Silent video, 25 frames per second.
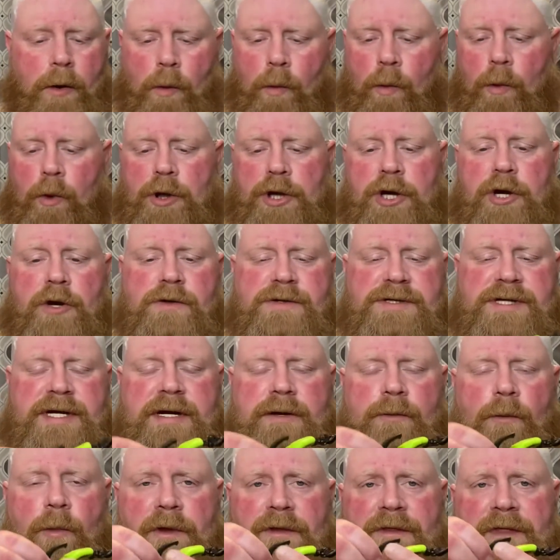we'll use
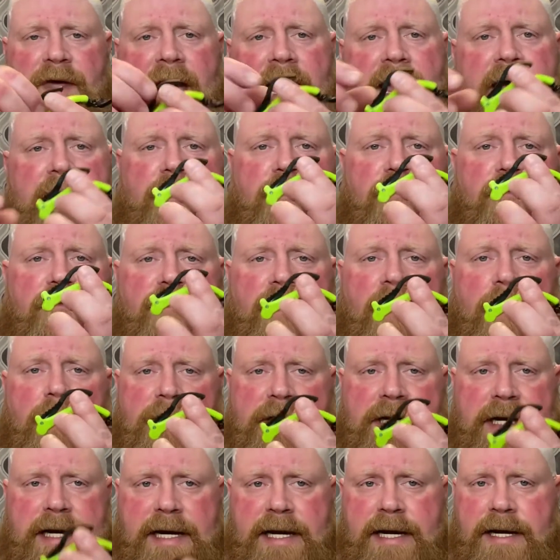it with the handle
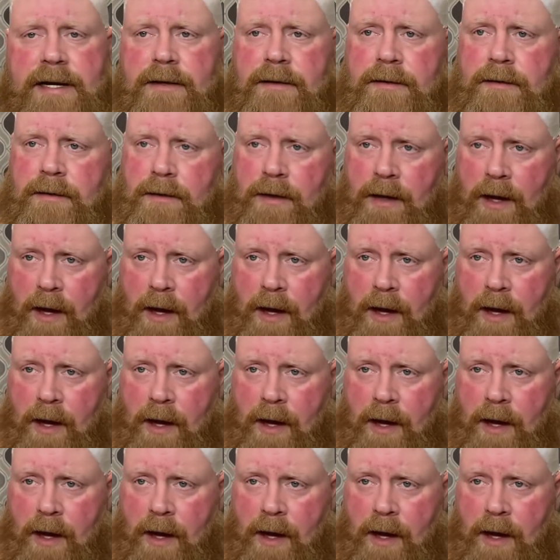folded in